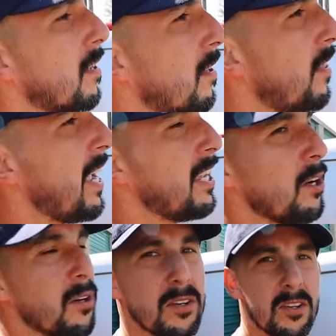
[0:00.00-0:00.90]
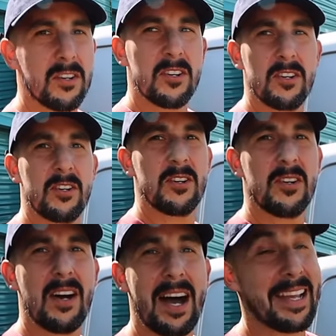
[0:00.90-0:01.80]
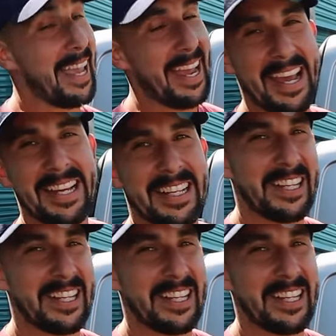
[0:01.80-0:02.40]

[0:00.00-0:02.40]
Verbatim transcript: you want Thank you. soda. I so can't.